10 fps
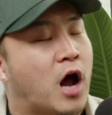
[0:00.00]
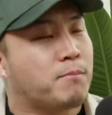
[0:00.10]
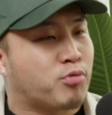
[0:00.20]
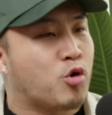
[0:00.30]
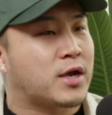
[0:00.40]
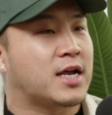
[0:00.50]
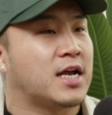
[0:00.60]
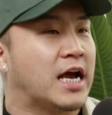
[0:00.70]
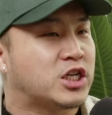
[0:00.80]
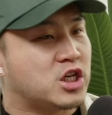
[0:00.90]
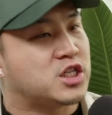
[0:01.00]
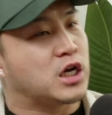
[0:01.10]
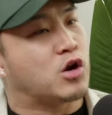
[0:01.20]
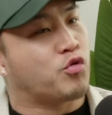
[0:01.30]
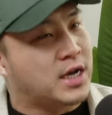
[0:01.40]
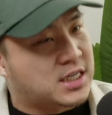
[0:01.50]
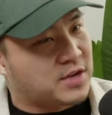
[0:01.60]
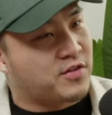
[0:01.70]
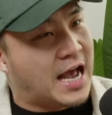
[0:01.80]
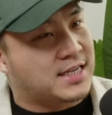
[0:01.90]
unbroken connection to Greek
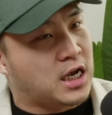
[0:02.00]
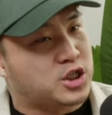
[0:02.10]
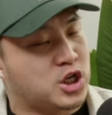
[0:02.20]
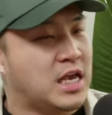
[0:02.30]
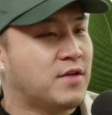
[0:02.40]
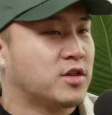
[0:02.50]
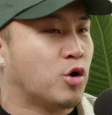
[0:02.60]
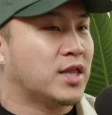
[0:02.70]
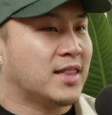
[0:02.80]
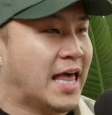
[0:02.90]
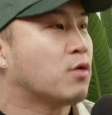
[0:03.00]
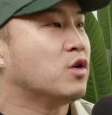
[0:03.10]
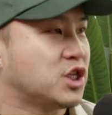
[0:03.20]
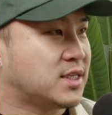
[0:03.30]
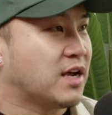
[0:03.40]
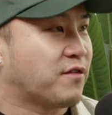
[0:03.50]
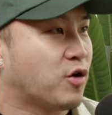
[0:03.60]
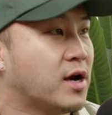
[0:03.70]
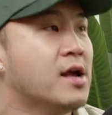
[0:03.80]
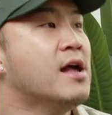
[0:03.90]
civilization, even though the language is
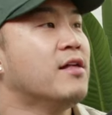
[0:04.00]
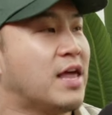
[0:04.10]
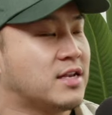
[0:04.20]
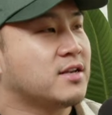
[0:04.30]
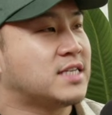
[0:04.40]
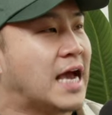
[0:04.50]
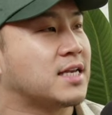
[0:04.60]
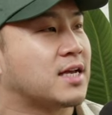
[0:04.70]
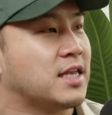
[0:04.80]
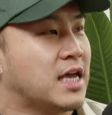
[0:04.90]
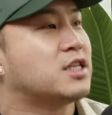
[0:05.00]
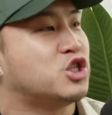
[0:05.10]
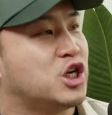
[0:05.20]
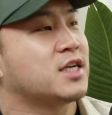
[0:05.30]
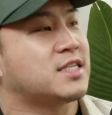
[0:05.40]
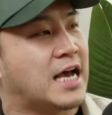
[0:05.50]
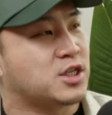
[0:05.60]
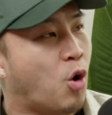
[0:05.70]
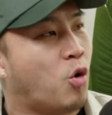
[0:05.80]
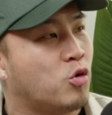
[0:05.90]
different, then technically it's just as
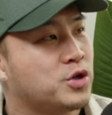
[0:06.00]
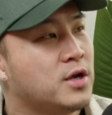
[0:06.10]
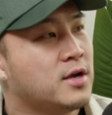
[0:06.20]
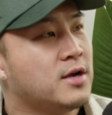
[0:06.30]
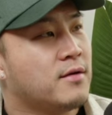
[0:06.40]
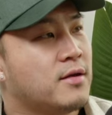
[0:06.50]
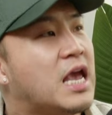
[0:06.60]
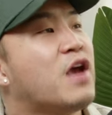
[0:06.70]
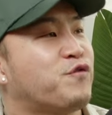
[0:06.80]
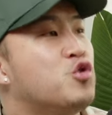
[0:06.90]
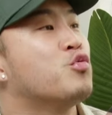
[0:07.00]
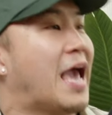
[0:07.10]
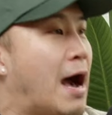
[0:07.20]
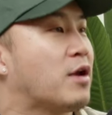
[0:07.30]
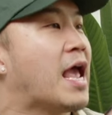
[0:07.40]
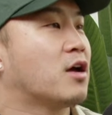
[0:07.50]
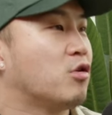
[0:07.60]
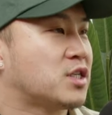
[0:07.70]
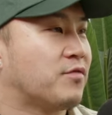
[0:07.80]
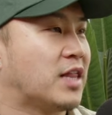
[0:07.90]
old if you count
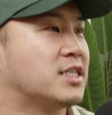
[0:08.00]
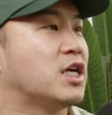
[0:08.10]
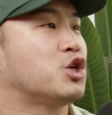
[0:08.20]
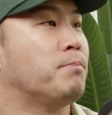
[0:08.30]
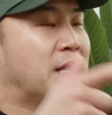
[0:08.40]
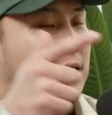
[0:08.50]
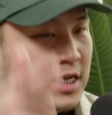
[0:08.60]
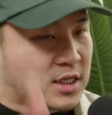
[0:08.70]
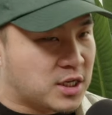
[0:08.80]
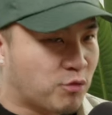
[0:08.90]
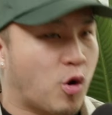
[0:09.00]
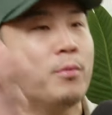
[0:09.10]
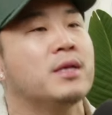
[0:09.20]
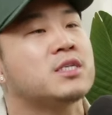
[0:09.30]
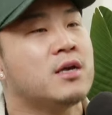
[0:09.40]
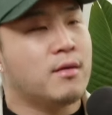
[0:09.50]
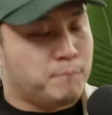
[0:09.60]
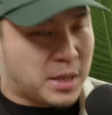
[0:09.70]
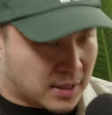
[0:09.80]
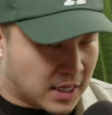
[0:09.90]
Anglo civilization being linked to the Romans,
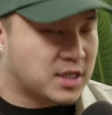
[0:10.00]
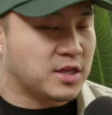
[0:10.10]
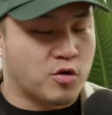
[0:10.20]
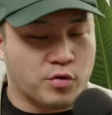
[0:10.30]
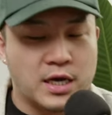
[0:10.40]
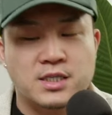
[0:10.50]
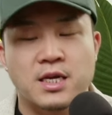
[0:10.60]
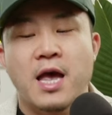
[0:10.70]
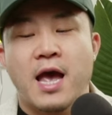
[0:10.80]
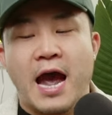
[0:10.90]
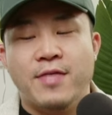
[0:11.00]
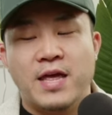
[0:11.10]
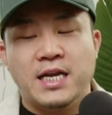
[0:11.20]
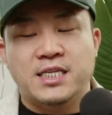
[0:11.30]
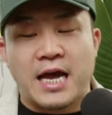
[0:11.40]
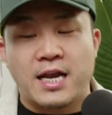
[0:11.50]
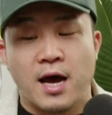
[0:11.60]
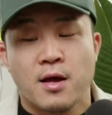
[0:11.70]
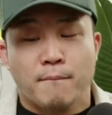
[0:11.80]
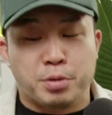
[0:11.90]
being linked to the Greeks. And then he said, uh,
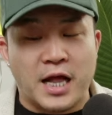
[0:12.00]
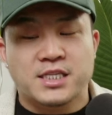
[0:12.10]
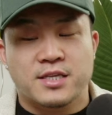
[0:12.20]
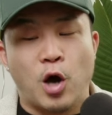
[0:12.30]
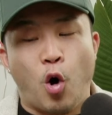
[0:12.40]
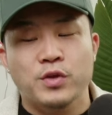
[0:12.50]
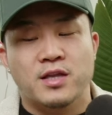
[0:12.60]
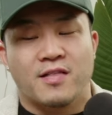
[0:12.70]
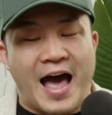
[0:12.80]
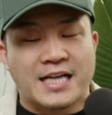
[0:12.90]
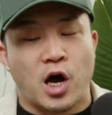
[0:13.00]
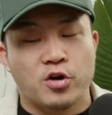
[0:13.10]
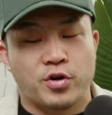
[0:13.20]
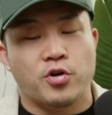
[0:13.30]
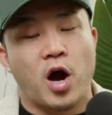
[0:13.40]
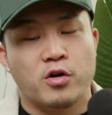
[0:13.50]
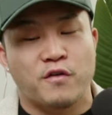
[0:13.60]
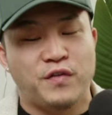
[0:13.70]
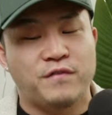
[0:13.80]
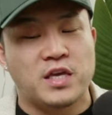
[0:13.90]
plus, the, only the last 100 or
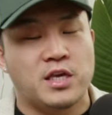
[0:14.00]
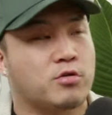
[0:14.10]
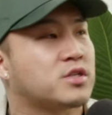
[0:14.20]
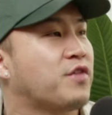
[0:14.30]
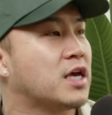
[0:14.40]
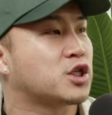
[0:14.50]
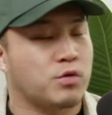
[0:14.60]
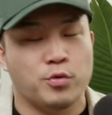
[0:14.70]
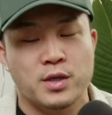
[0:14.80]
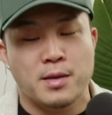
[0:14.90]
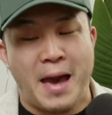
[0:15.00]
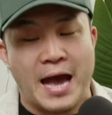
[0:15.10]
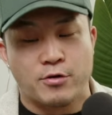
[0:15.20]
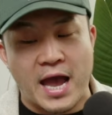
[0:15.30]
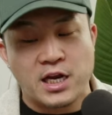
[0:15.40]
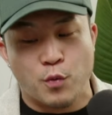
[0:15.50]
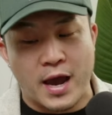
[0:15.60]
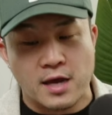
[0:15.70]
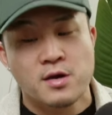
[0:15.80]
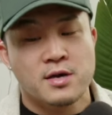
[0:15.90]
150 years of history really matter
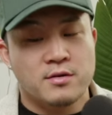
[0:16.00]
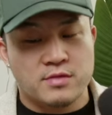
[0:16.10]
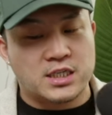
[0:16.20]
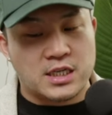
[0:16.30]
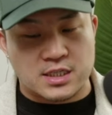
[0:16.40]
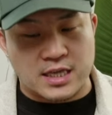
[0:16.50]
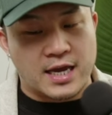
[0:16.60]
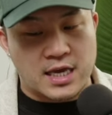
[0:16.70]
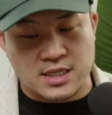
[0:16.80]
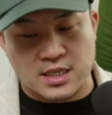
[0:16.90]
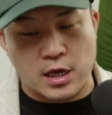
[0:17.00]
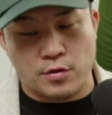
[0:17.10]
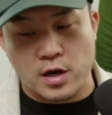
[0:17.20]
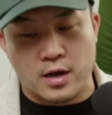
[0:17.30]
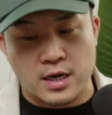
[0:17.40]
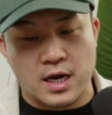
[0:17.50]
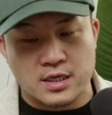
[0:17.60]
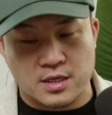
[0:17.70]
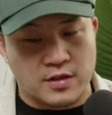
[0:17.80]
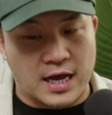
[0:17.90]
anyway. This is like his theory on uh,
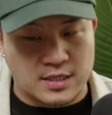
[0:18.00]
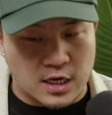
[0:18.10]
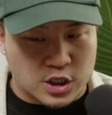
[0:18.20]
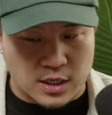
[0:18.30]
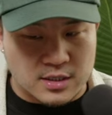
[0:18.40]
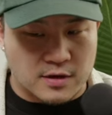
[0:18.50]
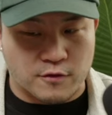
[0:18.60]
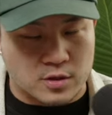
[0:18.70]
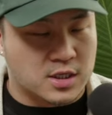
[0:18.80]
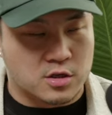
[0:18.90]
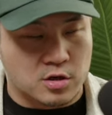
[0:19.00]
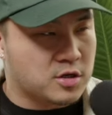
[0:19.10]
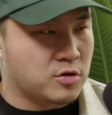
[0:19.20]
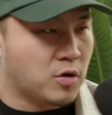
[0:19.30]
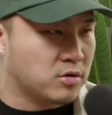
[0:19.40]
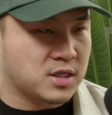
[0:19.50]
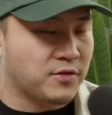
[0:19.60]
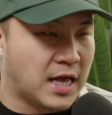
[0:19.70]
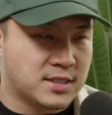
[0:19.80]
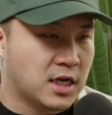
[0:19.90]
civilizations. And of course, this turns into a whole
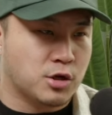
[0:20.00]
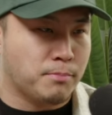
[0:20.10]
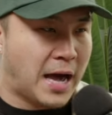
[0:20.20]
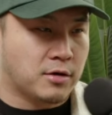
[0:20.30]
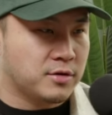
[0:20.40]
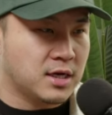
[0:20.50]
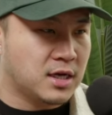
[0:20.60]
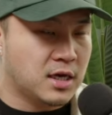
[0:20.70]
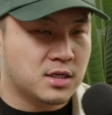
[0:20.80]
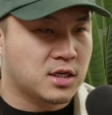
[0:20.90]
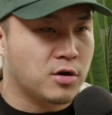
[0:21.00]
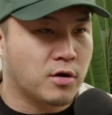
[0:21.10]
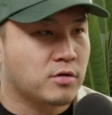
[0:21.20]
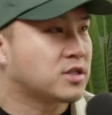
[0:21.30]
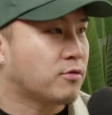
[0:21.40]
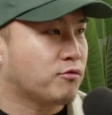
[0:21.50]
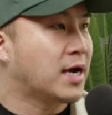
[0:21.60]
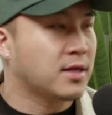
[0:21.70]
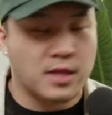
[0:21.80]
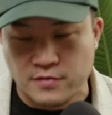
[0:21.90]
civilization battle that geeks and nerds on
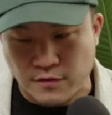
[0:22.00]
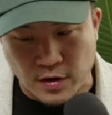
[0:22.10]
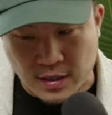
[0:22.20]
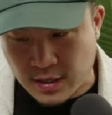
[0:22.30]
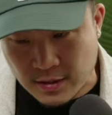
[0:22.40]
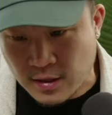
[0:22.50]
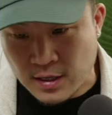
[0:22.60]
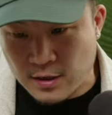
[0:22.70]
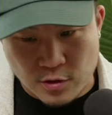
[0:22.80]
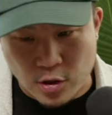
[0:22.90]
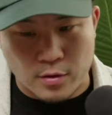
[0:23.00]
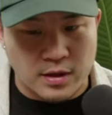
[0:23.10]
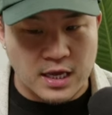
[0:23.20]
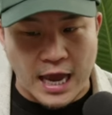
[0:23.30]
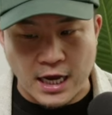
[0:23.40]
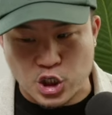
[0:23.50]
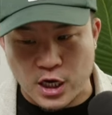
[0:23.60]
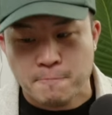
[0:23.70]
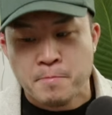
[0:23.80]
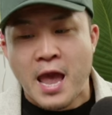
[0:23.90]
Reddit love to fucking get, you know, engage in.